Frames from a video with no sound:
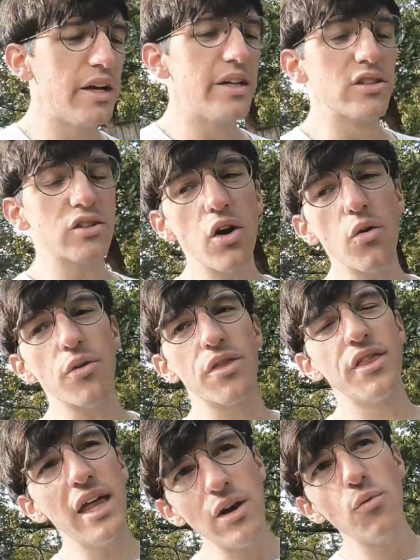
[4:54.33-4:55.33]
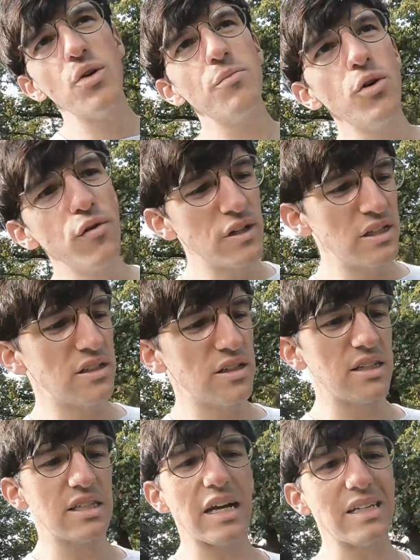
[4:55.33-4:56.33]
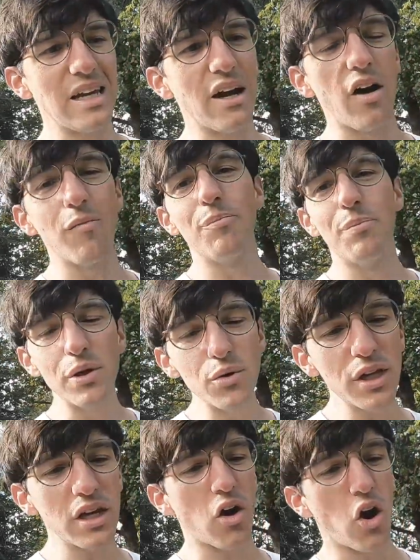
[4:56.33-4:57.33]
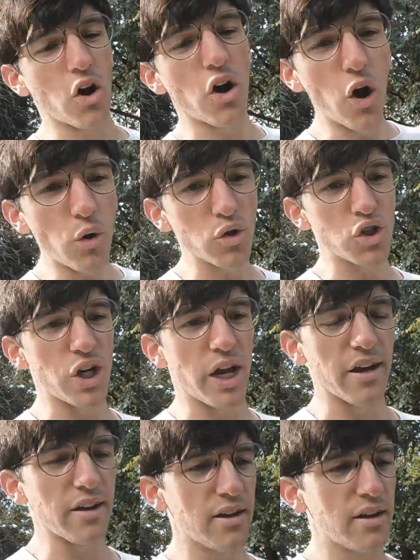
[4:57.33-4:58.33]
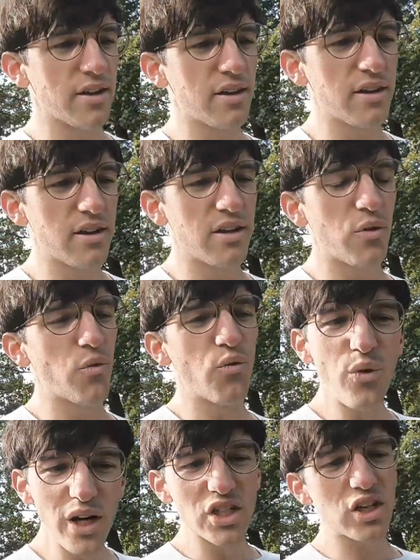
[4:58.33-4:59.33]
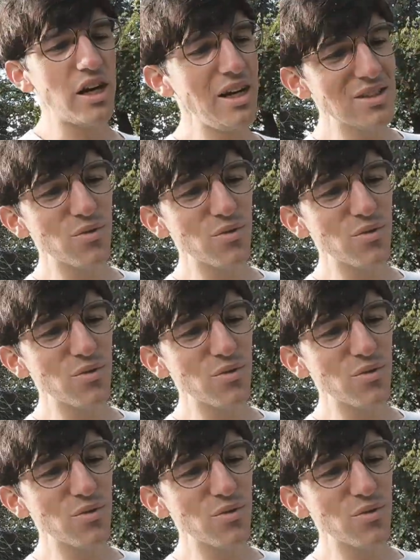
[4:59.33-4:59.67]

So then we moved into this idea of building our own shed, which is